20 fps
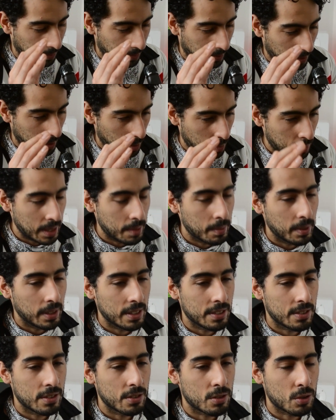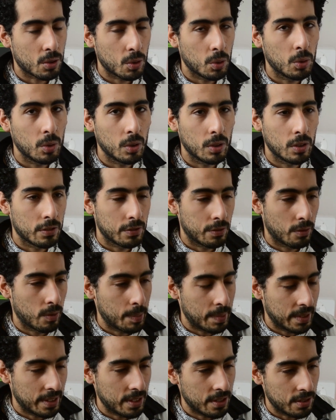minimalist school of
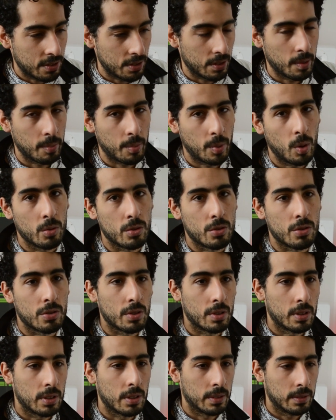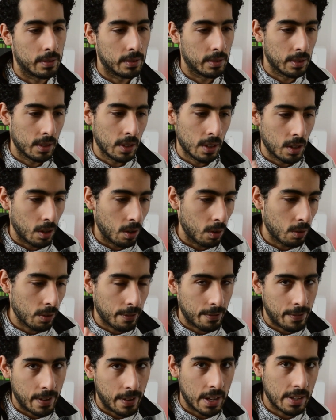repetition approach and all the
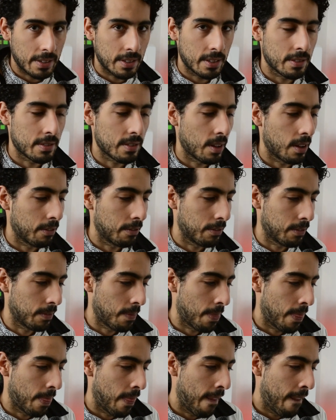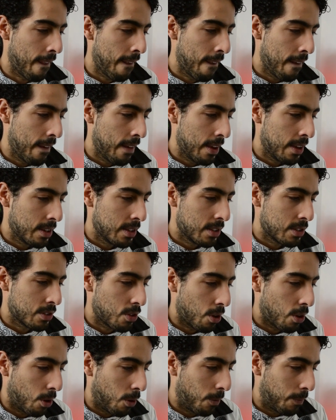phasing stuff.
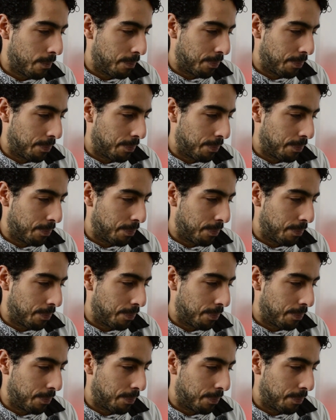So,